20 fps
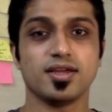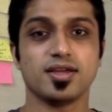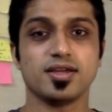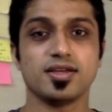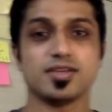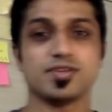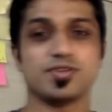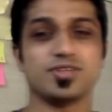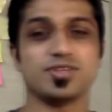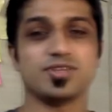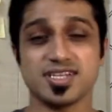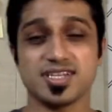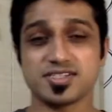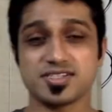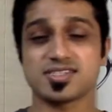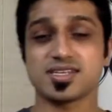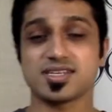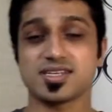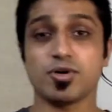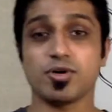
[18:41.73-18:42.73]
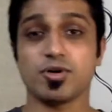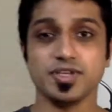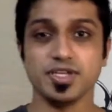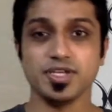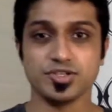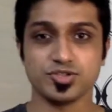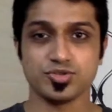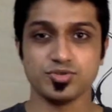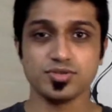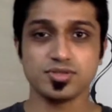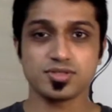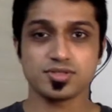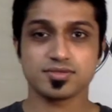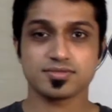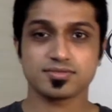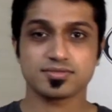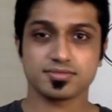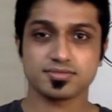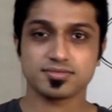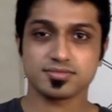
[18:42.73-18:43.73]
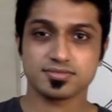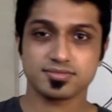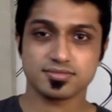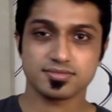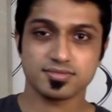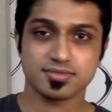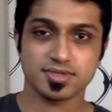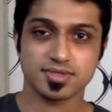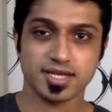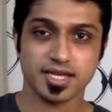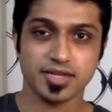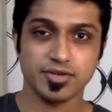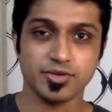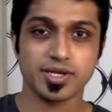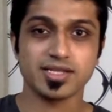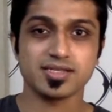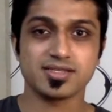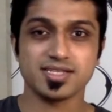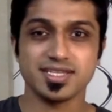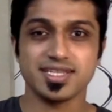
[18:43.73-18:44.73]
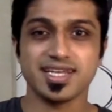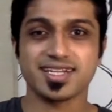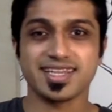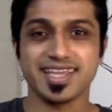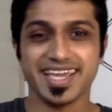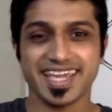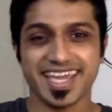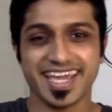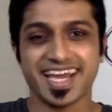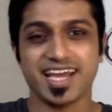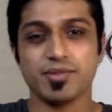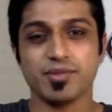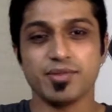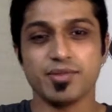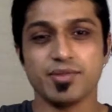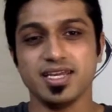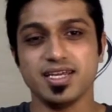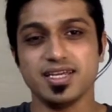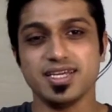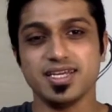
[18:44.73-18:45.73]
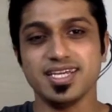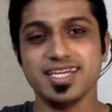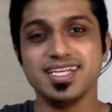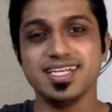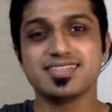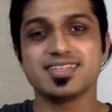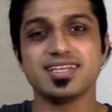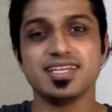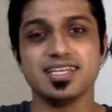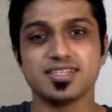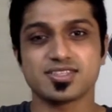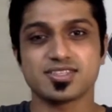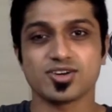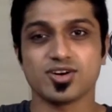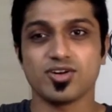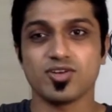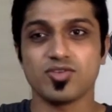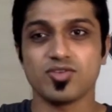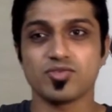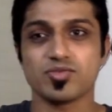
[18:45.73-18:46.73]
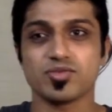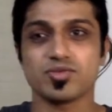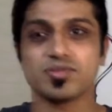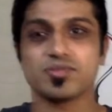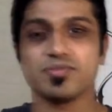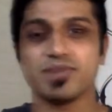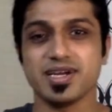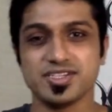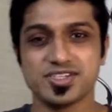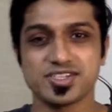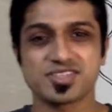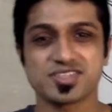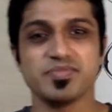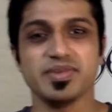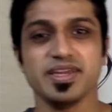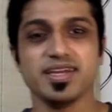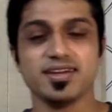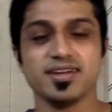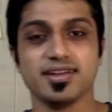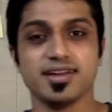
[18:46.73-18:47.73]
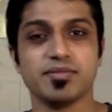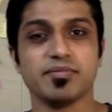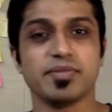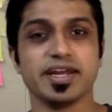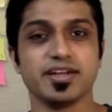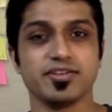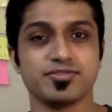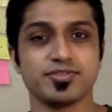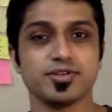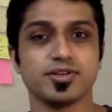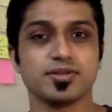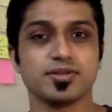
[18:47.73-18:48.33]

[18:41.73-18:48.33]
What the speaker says: So these are just some of the issues. And you can see that they can be easily solved by just being a little mindful.